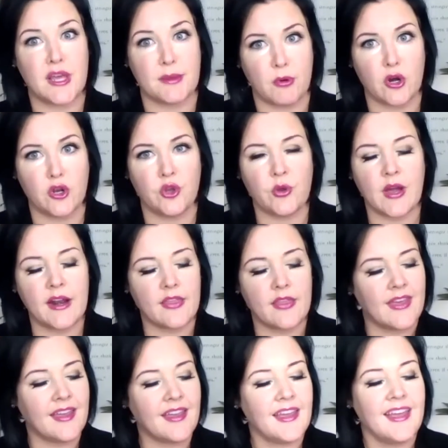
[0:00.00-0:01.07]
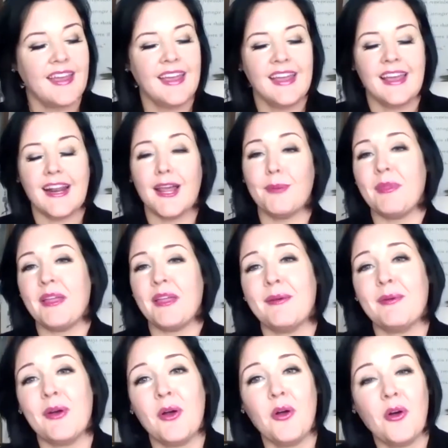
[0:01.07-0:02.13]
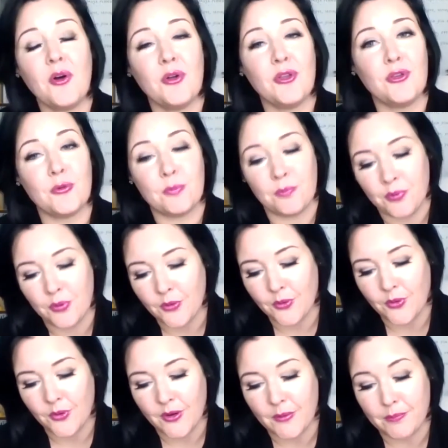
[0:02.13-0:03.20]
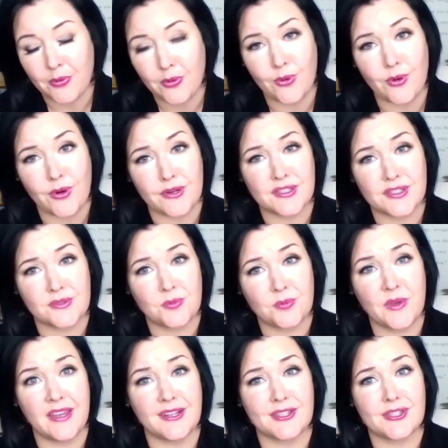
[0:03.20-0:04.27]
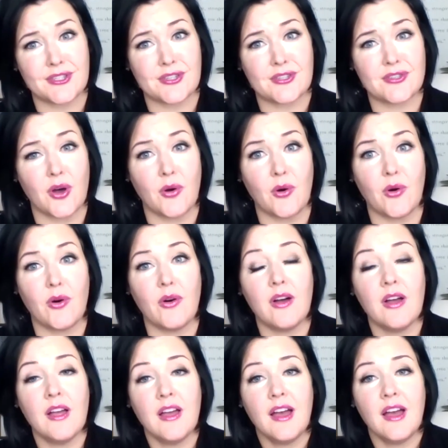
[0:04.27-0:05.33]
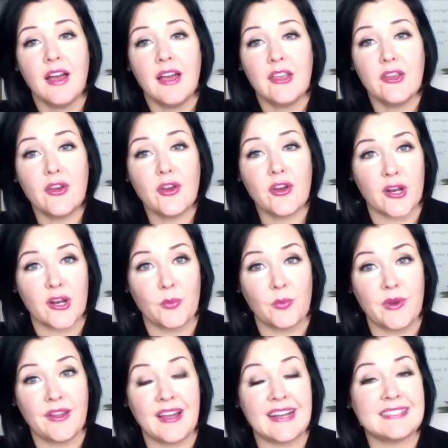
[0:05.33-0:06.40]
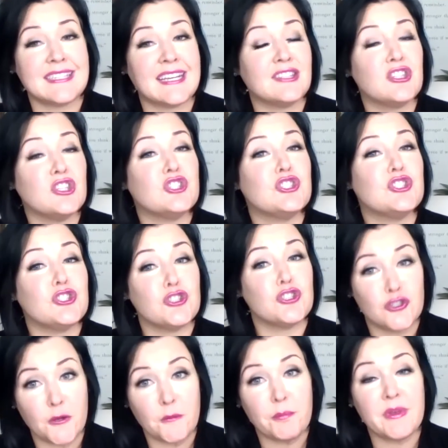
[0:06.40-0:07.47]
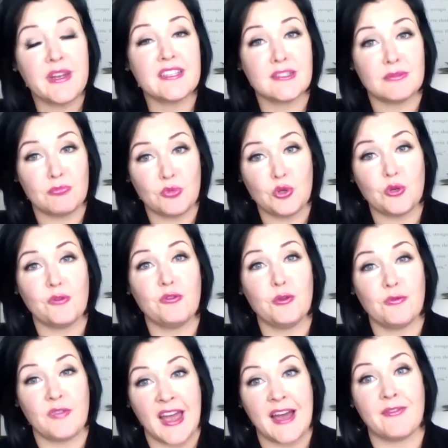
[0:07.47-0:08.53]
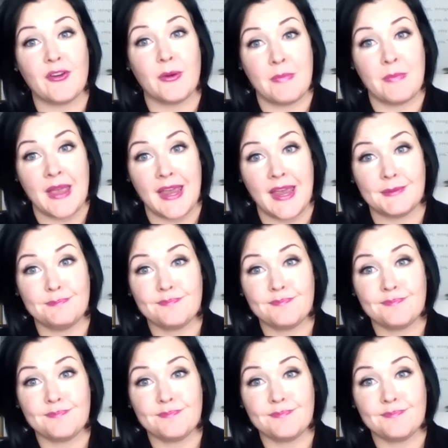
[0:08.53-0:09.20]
and they burn you kind of thing. And I'm like, oh, you poor, poor, sweet soul. You're going to realize that's the stupidest move you've ever made.